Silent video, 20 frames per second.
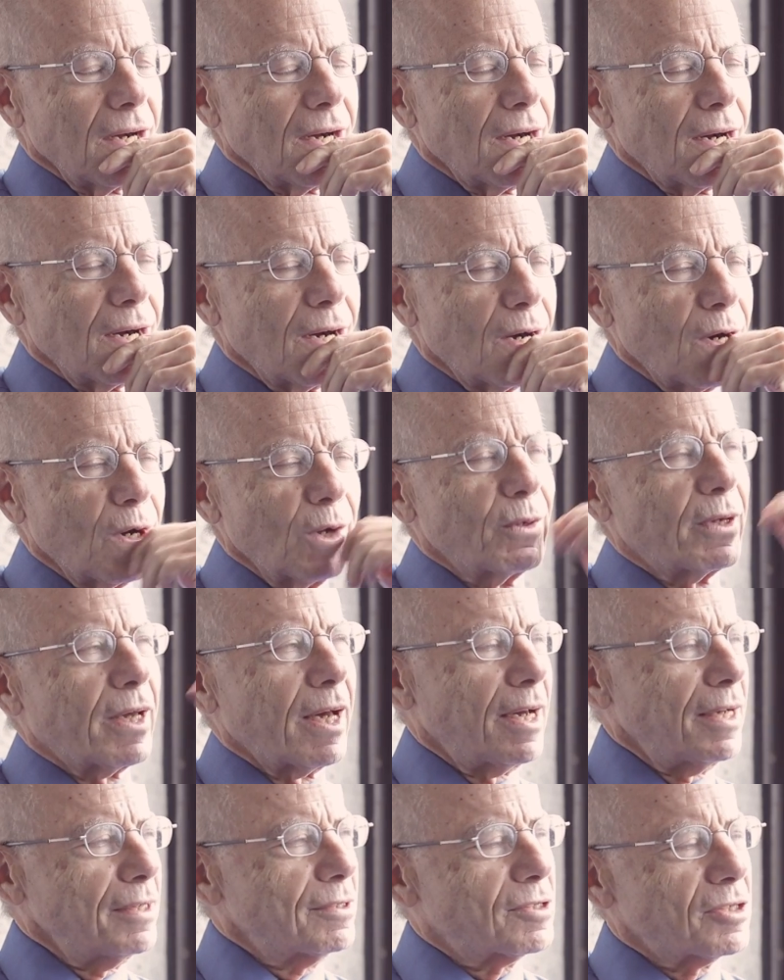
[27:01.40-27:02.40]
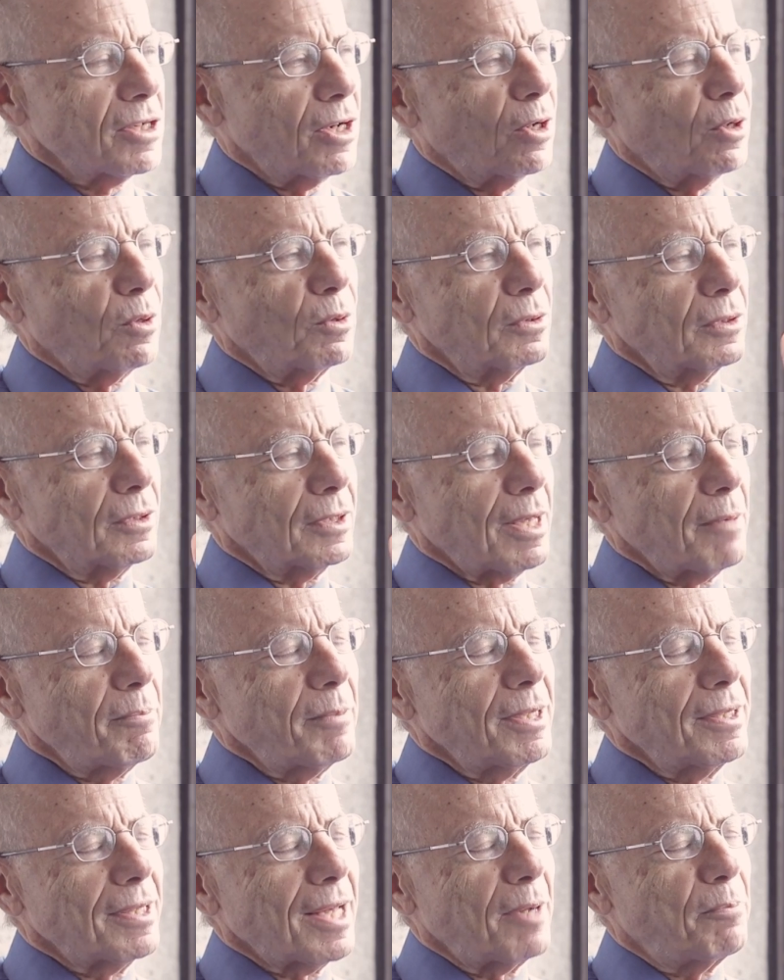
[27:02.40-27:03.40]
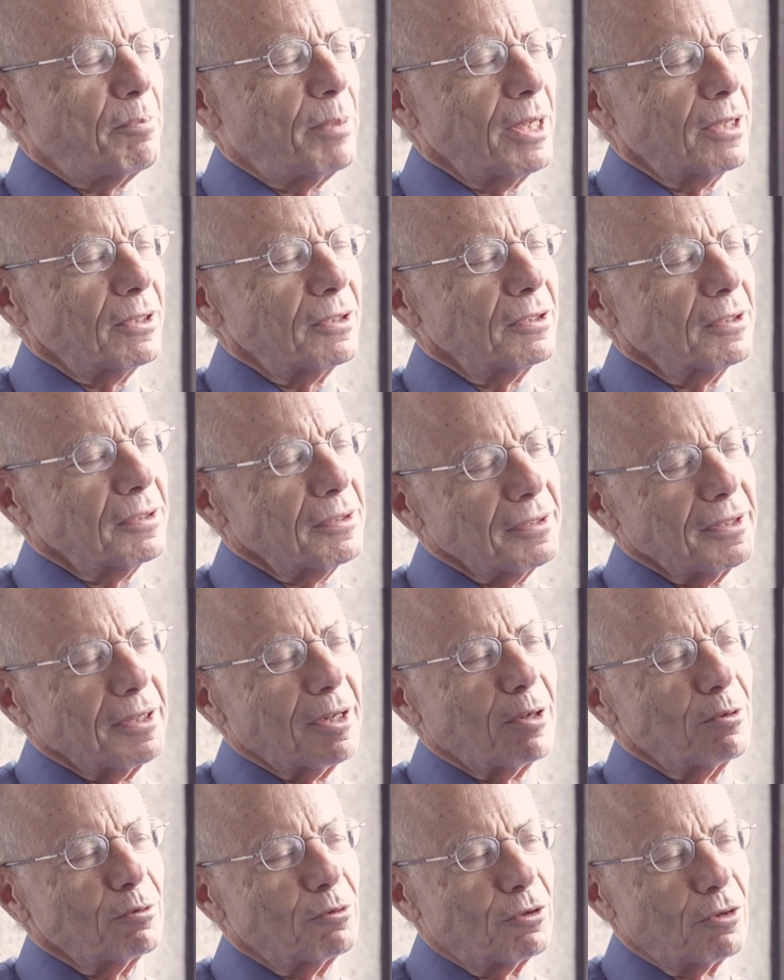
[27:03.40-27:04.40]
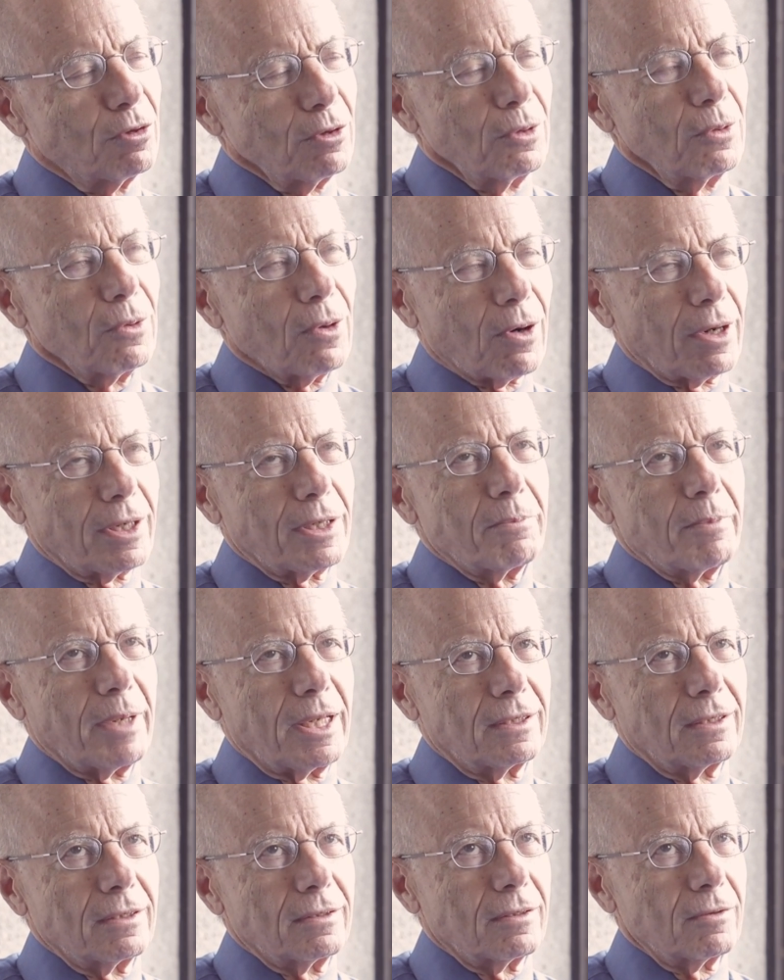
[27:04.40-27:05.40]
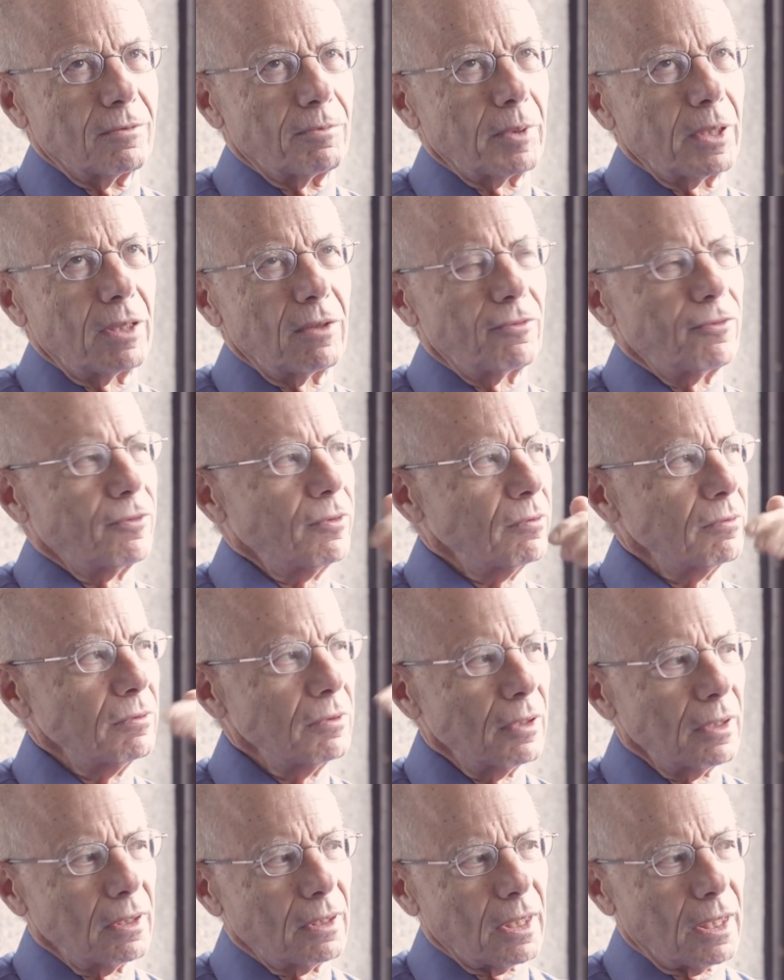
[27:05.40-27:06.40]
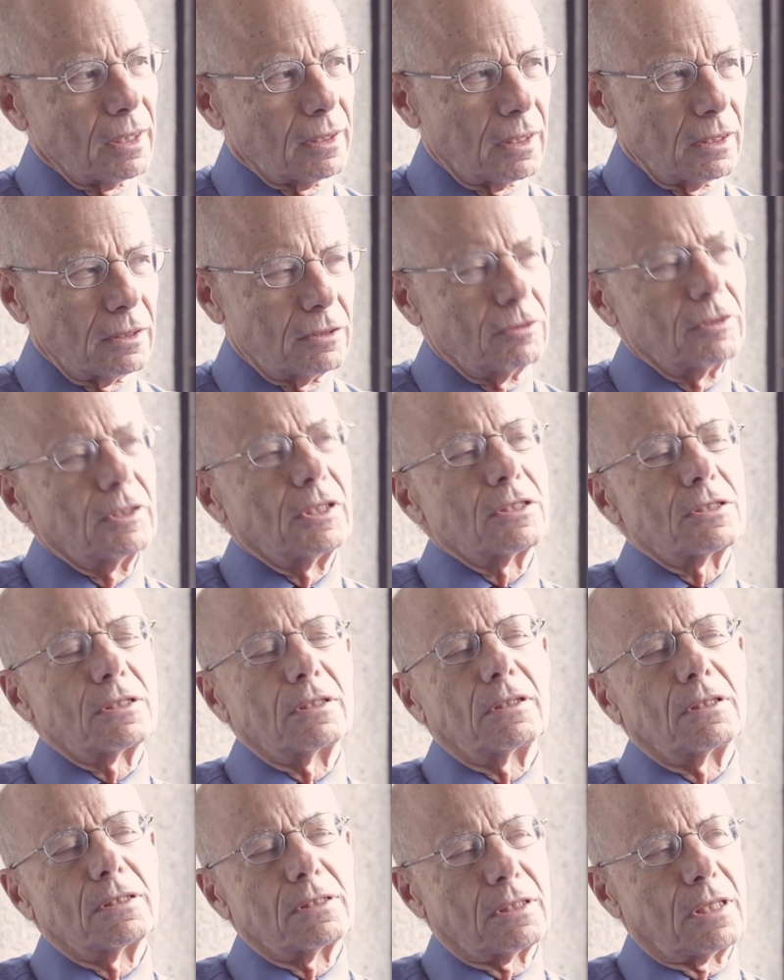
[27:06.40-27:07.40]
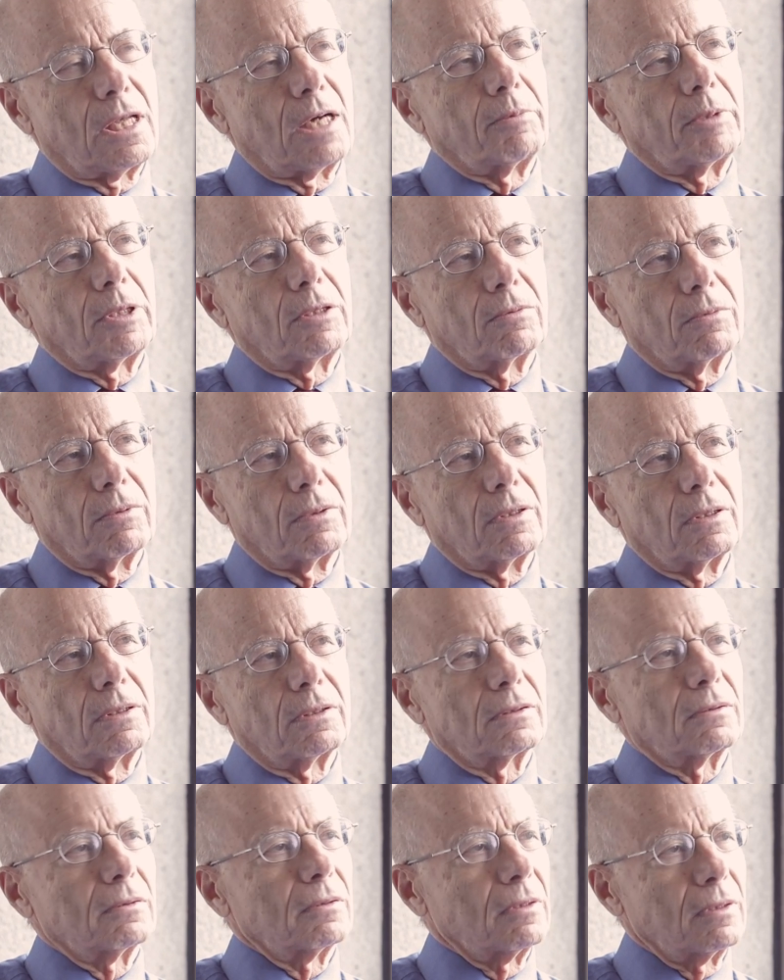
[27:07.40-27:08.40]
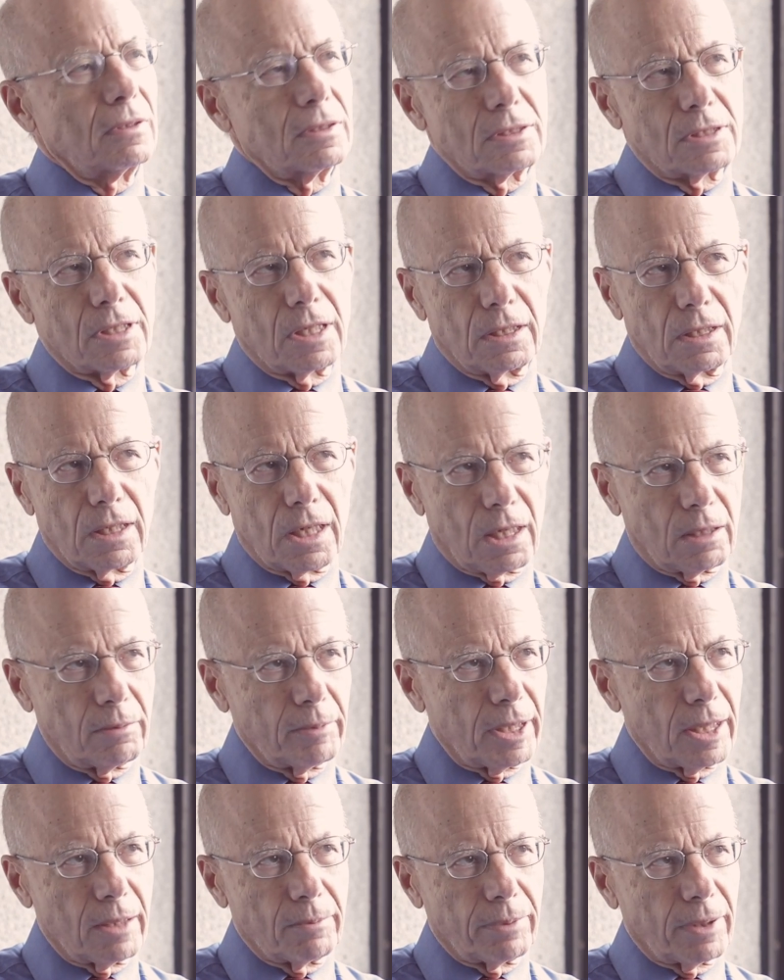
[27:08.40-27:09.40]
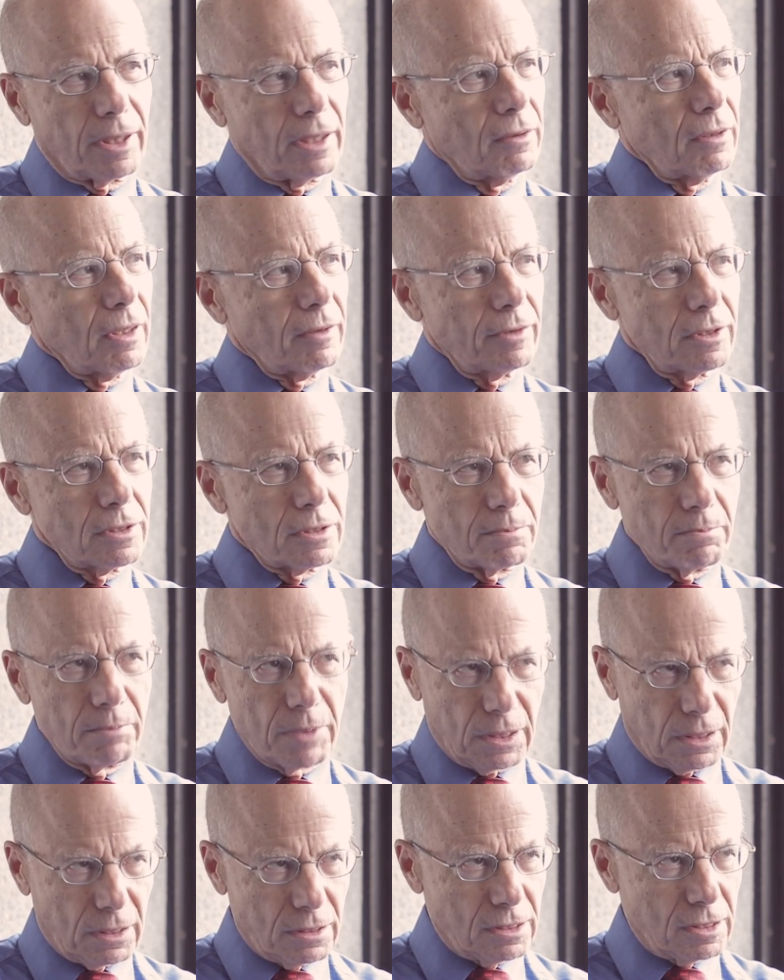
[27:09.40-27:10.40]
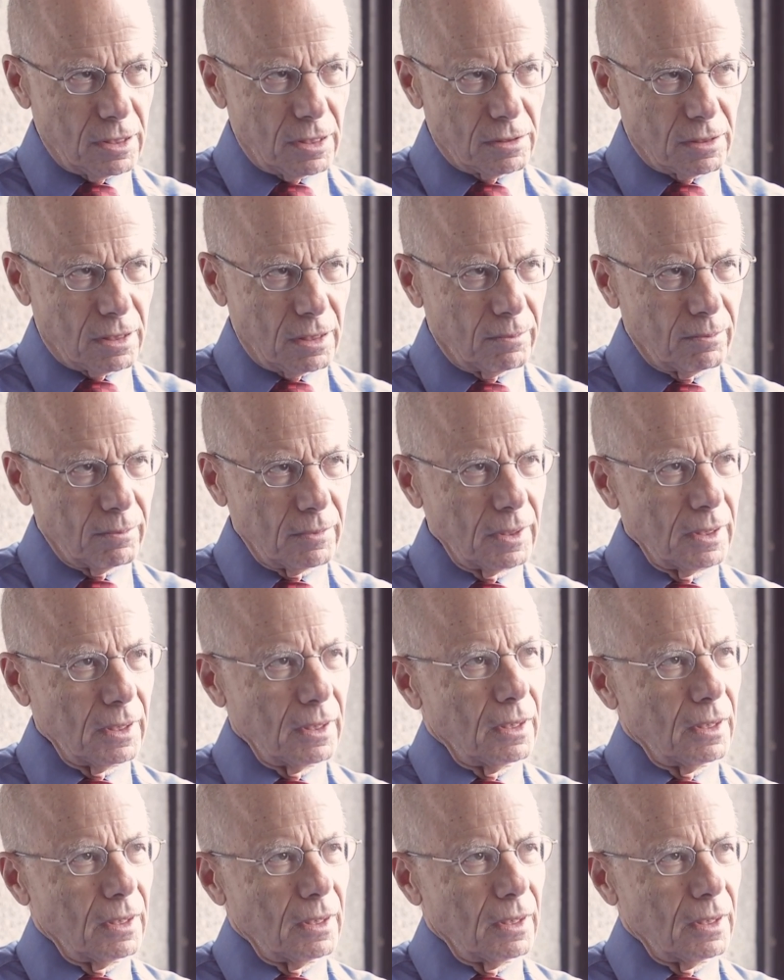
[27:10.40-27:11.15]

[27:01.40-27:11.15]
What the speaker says: Okay, so let me not be, too argumentative, but if you look at the traditional Islamic world, or say the Ottoman Empire, you have this millet system.